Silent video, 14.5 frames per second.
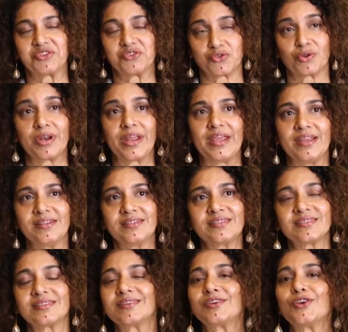
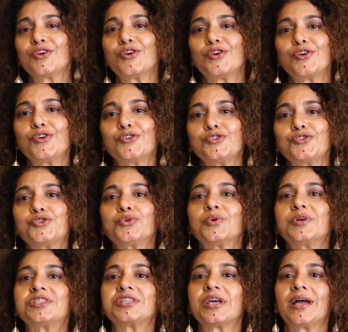donate to
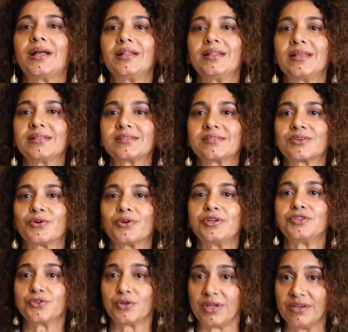a child that's going
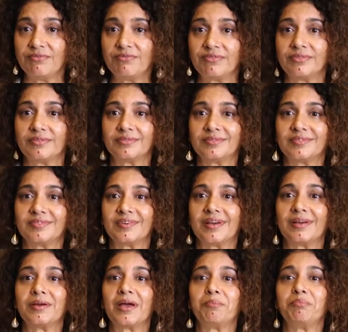to live
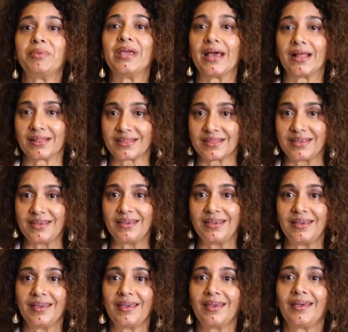and be healthy
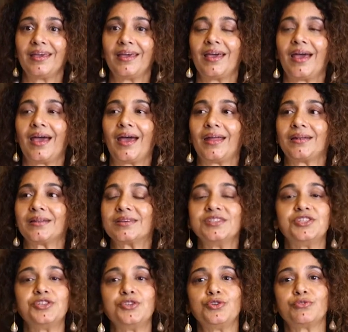and
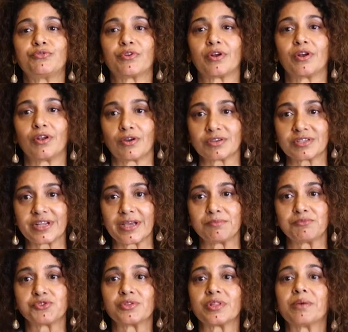continue for a long
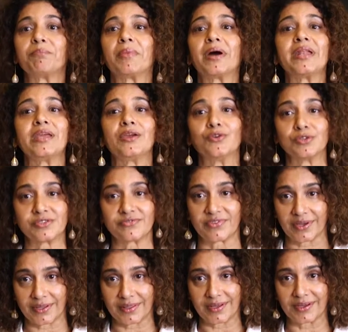time, so that money goes
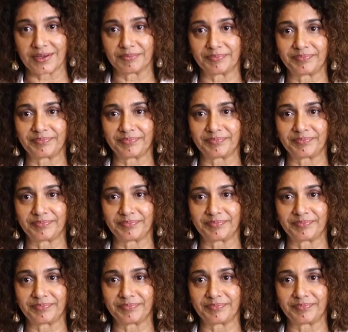further.